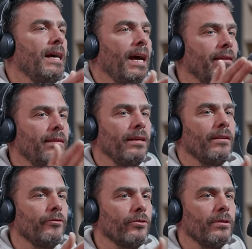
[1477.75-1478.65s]
I yeah.
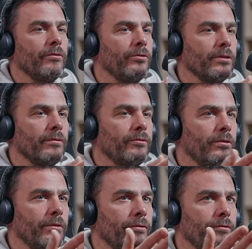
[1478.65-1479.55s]
think for for
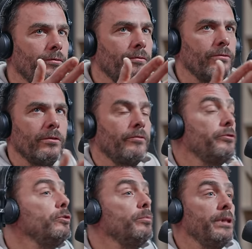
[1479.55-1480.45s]
for for a
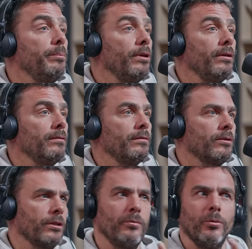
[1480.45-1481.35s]
few people
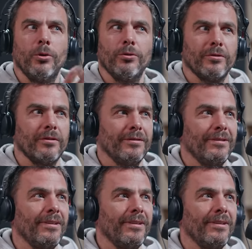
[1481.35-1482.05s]
or the most,